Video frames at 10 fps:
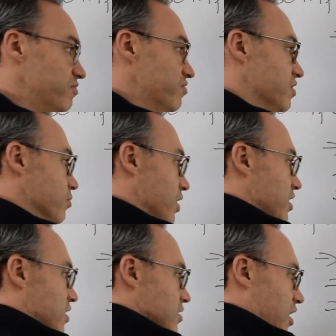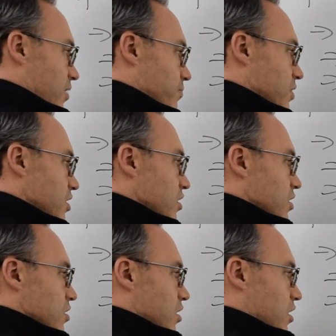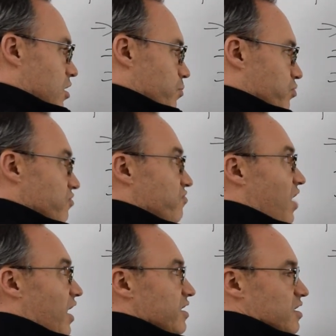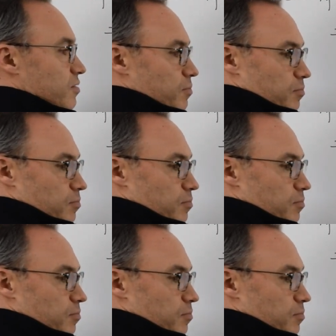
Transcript: fee, right? I'm providing